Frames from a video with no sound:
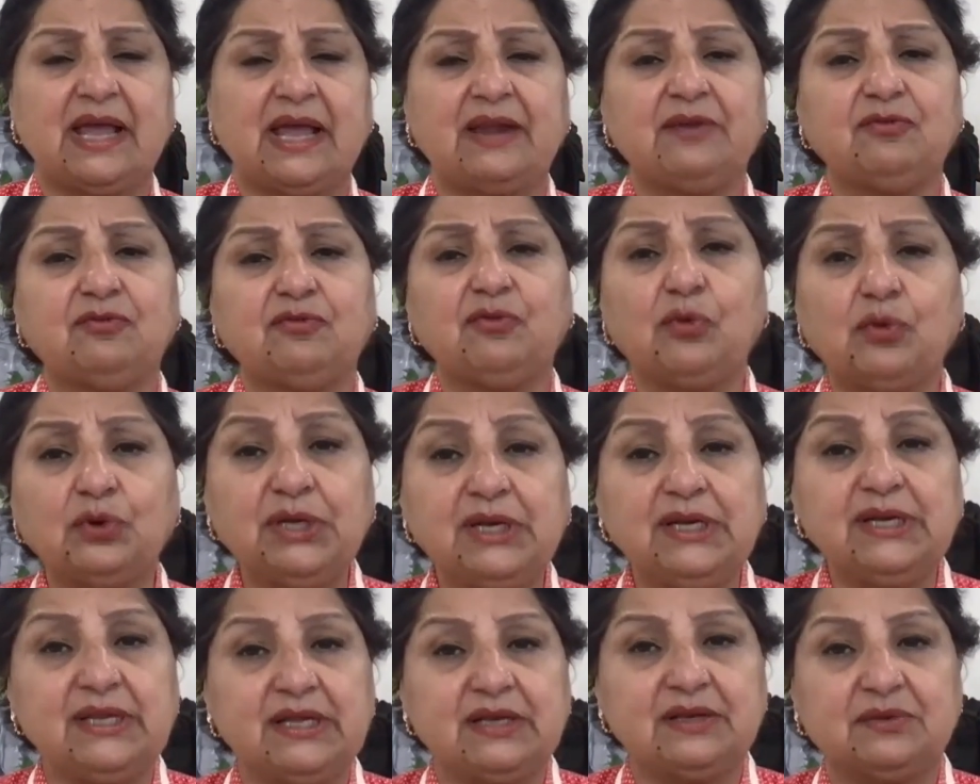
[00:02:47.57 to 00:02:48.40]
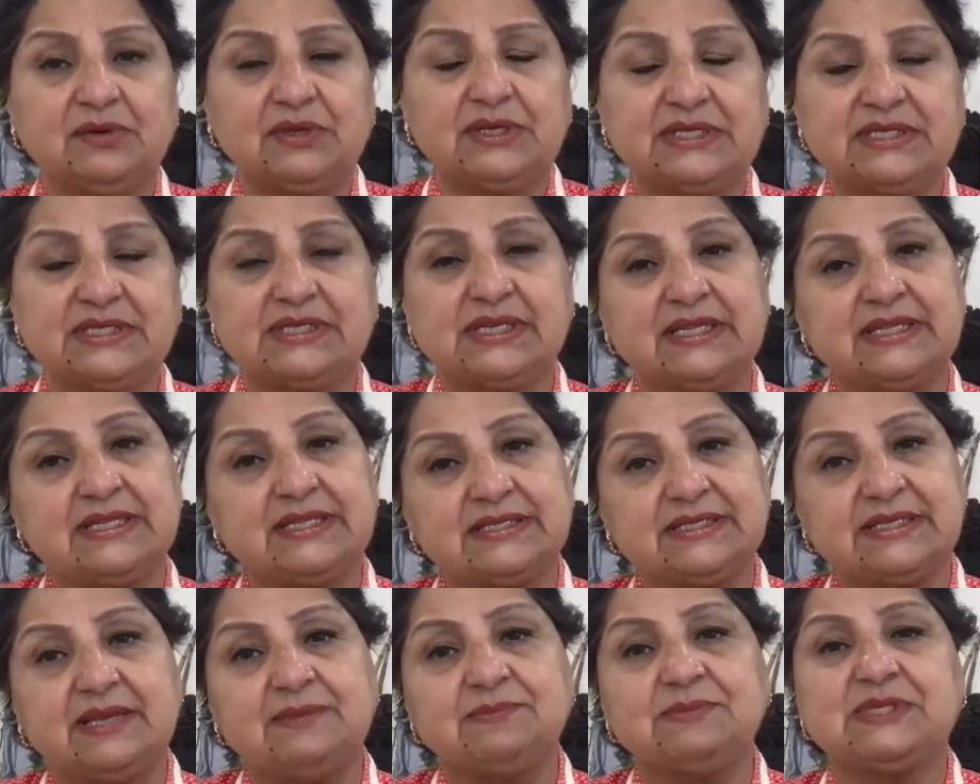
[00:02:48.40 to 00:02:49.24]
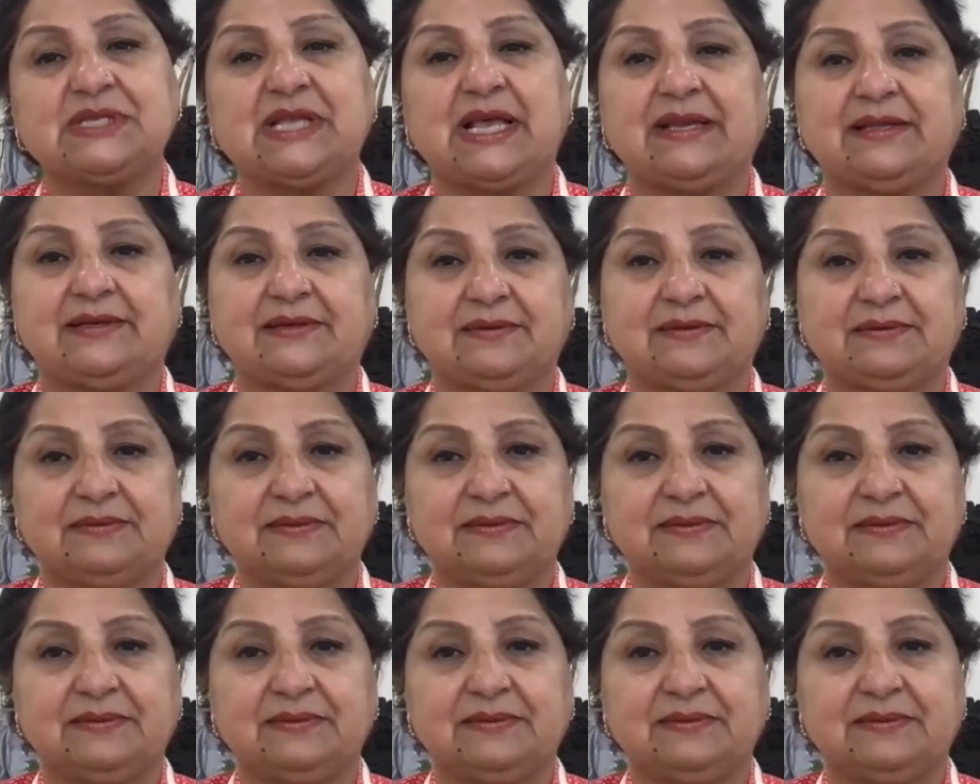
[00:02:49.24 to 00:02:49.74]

at fourteen degrees in the same sign.